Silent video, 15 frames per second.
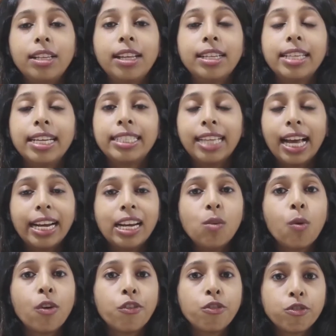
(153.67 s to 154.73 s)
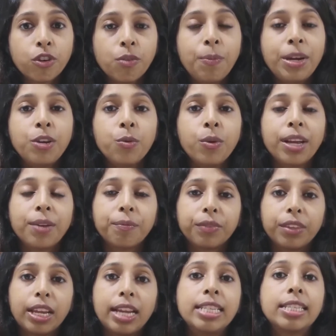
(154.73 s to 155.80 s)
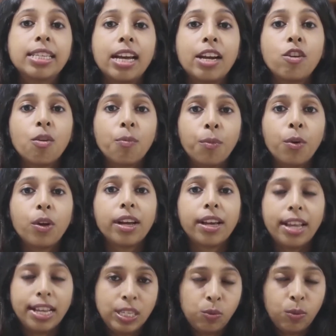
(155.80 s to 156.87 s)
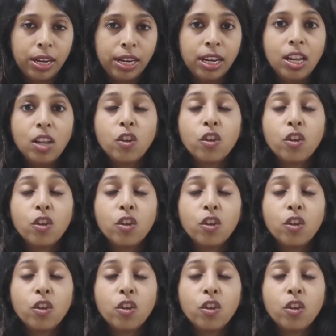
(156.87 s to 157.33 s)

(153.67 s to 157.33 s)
That's exactly what you should be doing inside your book as well.